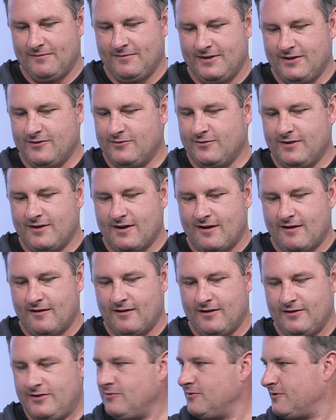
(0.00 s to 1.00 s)

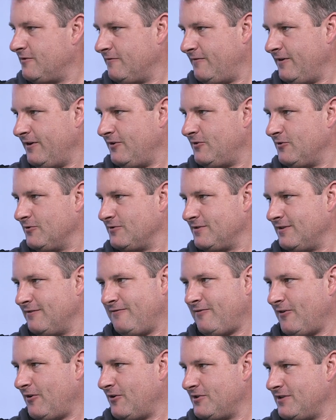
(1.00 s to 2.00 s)
use the features and the
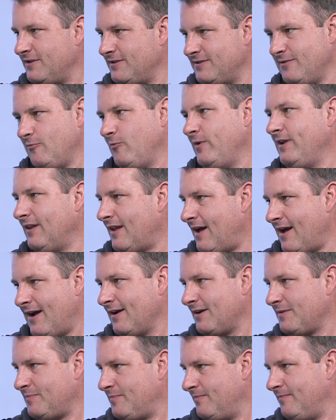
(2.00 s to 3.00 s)
furnishings that we
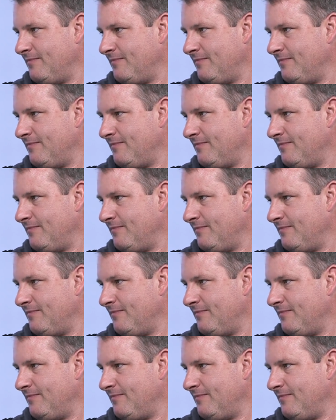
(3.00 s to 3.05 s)
liked,